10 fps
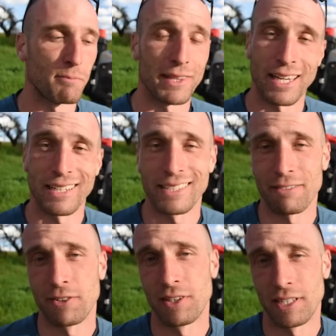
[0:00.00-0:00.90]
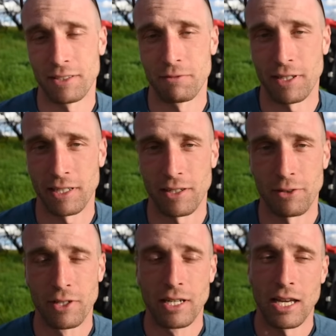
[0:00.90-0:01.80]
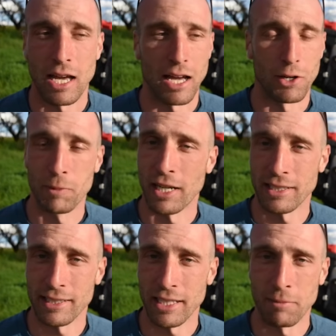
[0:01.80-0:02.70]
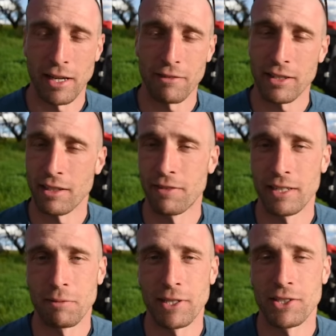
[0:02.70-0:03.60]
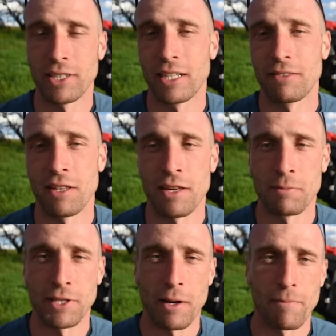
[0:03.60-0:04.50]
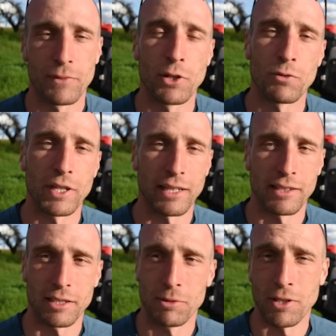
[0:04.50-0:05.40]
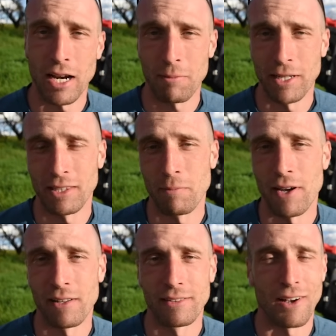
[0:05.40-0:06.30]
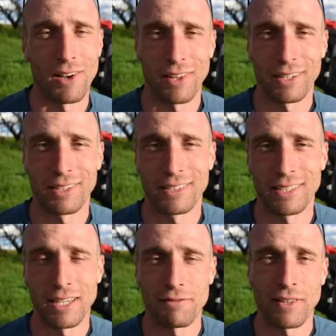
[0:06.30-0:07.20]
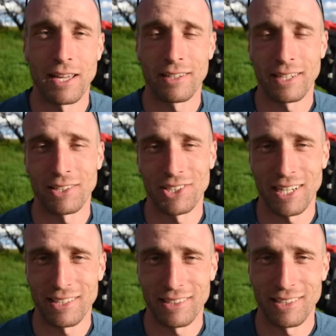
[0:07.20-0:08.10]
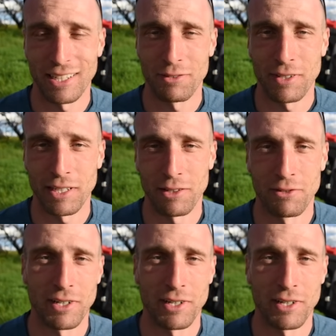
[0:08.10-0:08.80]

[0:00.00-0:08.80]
But that is it for this video. I hope you guys got something out of it. If you did, make sure to give it a thumbs up. Don't forget to subscribe, hit the bell, all that good stuff, and I'll catch you guys in the next video.